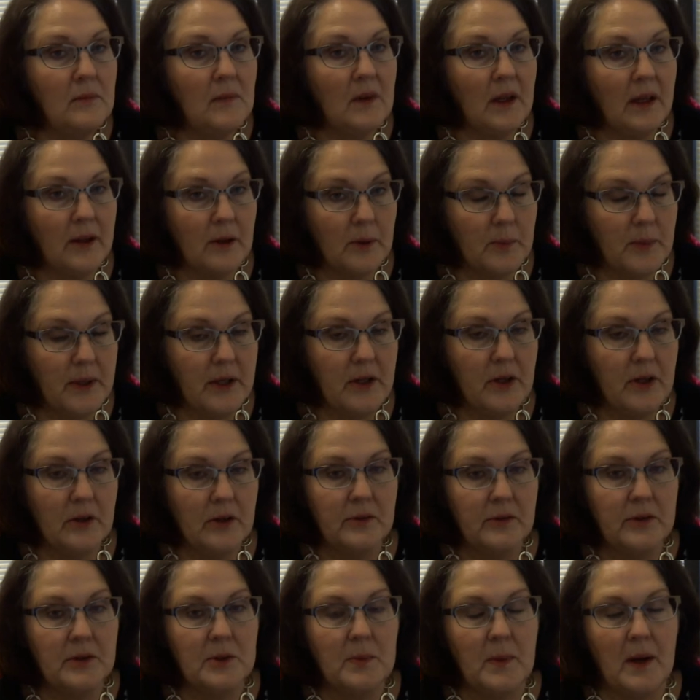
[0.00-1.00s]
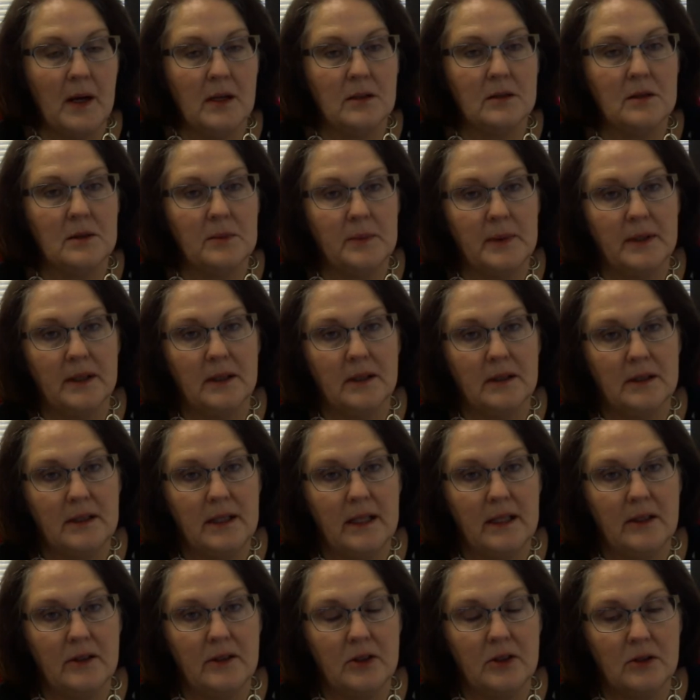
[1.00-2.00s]
it'll be your
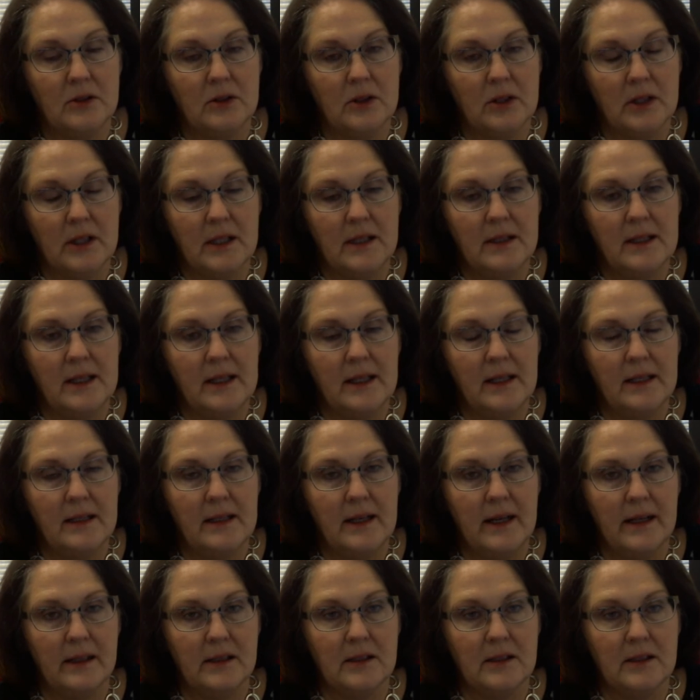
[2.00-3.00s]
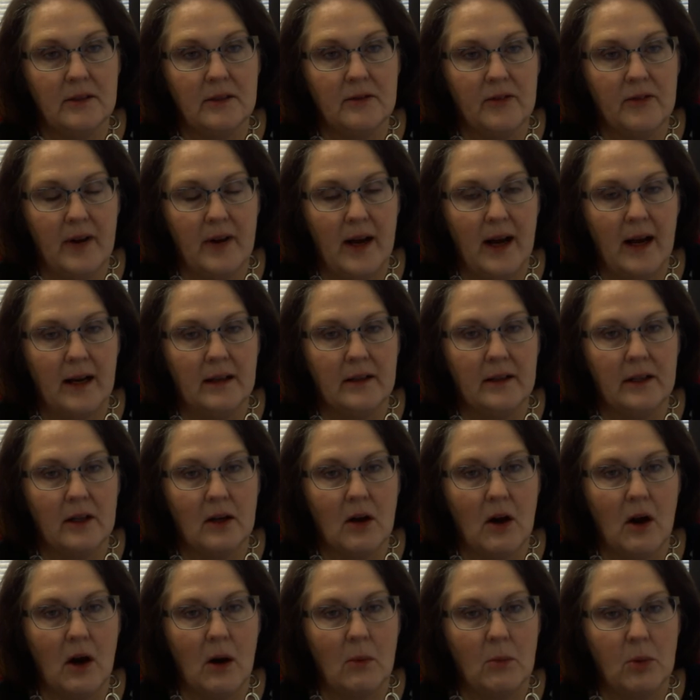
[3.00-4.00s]
responsibility to look in the index and find the
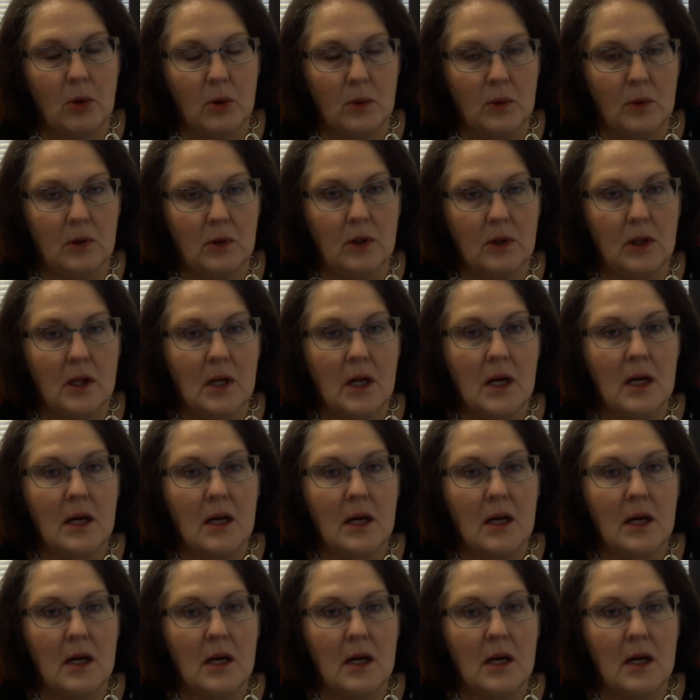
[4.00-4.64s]
comparable